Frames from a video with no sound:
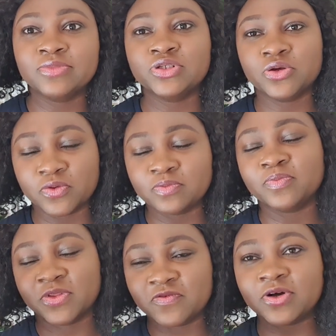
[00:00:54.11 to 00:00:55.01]
So
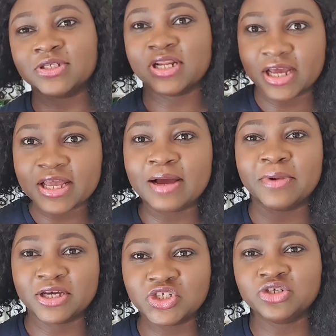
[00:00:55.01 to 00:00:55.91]
first thing, like, I'm
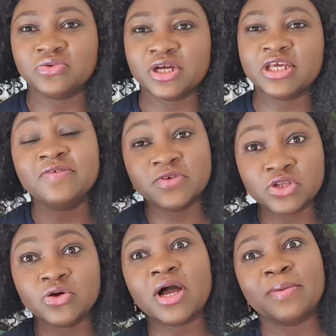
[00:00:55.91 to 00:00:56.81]
Nigerian, even
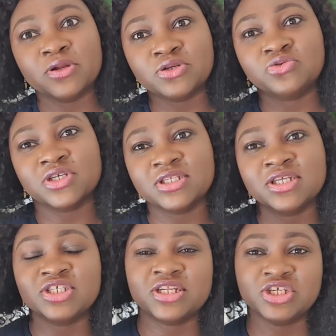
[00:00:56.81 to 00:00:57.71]
though I'm not
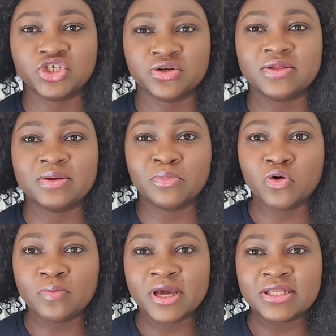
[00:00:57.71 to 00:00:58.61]
resident in Nigeria at the
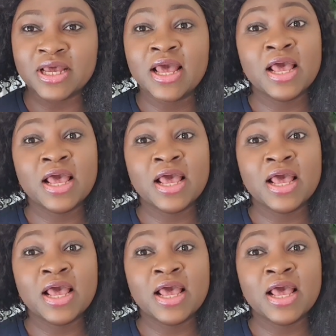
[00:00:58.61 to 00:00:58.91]
moment.